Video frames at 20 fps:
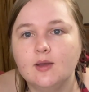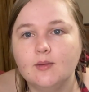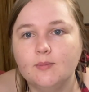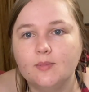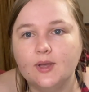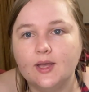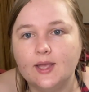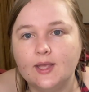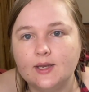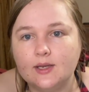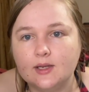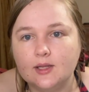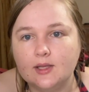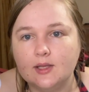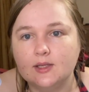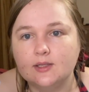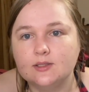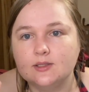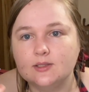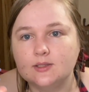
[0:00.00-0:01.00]
but
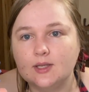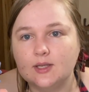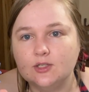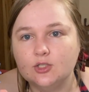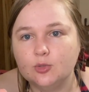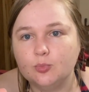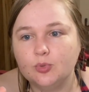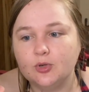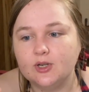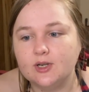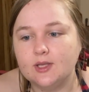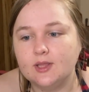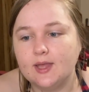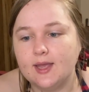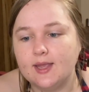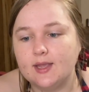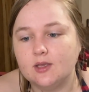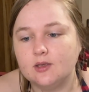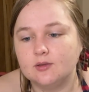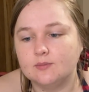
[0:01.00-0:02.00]
it's such a pretty,
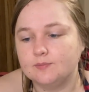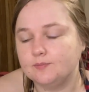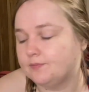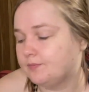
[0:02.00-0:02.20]
like